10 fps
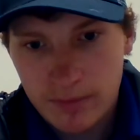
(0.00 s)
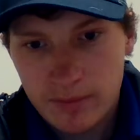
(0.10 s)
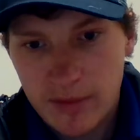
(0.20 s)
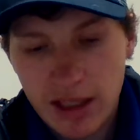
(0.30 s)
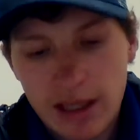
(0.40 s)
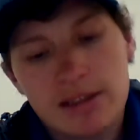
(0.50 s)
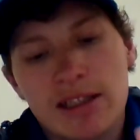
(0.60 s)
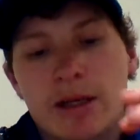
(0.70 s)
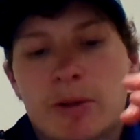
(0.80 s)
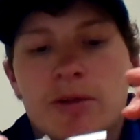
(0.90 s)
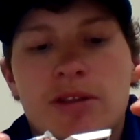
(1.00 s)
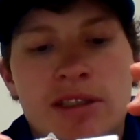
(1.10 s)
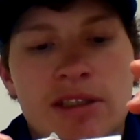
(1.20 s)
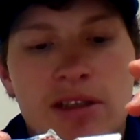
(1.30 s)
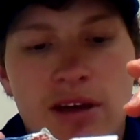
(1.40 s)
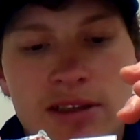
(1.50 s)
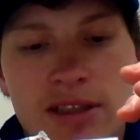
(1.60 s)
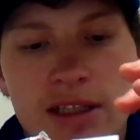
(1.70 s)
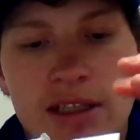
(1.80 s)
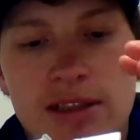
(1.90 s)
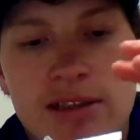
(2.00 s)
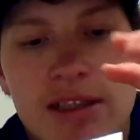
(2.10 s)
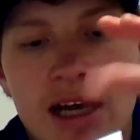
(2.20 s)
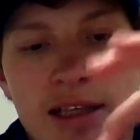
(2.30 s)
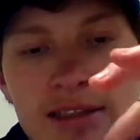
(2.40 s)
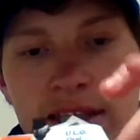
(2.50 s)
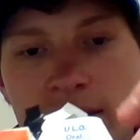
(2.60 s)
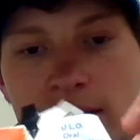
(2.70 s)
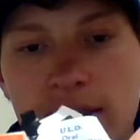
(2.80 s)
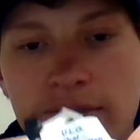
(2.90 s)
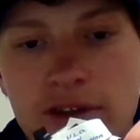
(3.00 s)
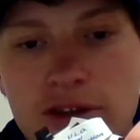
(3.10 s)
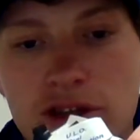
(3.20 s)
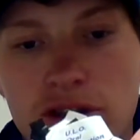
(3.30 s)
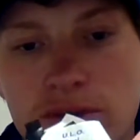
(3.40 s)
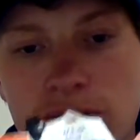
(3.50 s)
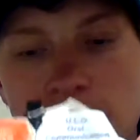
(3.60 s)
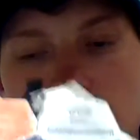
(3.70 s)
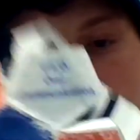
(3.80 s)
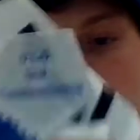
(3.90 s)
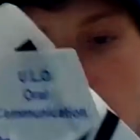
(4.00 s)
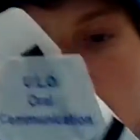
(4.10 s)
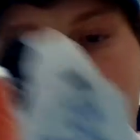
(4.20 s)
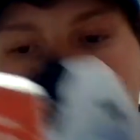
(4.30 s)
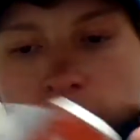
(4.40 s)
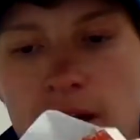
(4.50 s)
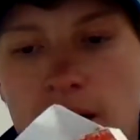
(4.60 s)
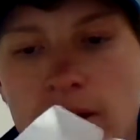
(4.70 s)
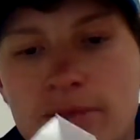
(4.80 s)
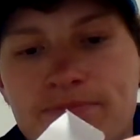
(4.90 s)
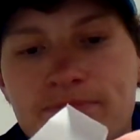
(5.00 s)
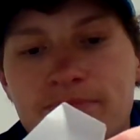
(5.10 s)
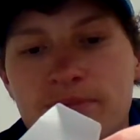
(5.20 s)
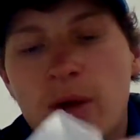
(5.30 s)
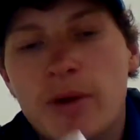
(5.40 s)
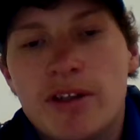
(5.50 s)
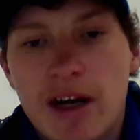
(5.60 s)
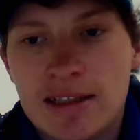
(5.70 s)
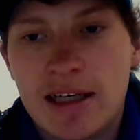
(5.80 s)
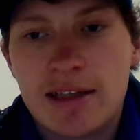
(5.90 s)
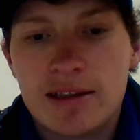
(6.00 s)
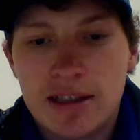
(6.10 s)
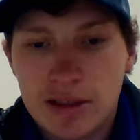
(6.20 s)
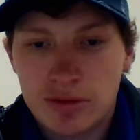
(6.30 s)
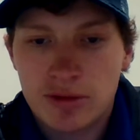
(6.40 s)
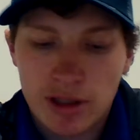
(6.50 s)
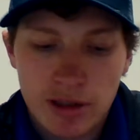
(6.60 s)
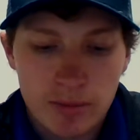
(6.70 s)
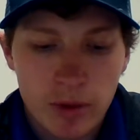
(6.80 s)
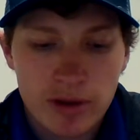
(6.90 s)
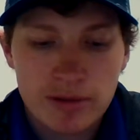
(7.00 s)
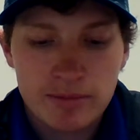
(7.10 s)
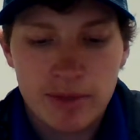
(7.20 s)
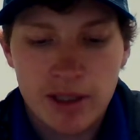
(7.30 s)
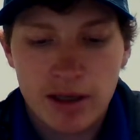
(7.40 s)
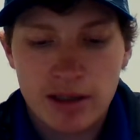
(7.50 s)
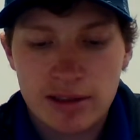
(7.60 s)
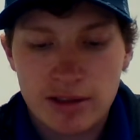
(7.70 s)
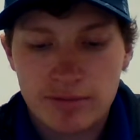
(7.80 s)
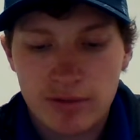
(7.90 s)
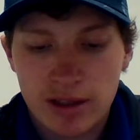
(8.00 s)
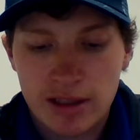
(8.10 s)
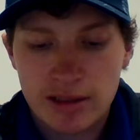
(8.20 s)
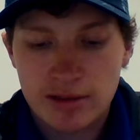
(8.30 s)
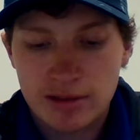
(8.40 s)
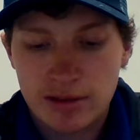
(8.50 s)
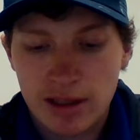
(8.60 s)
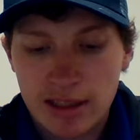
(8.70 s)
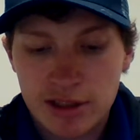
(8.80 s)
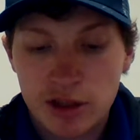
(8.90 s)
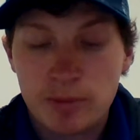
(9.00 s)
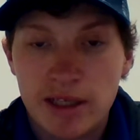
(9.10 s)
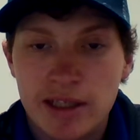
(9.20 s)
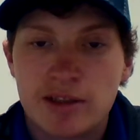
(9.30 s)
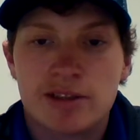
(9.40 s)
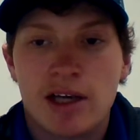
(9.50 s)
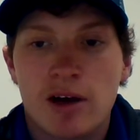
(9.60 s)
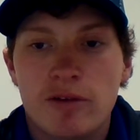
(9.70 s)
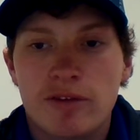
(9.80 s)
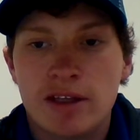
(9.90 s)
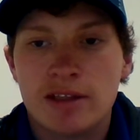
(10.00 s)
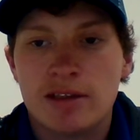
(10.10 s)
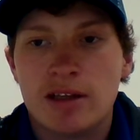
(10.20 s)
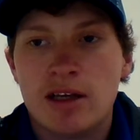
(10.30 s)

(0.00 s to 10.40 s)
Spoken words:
The next thing I want to discuss is identity virtues. Knowing your identity is really important because it really lets you be yourself and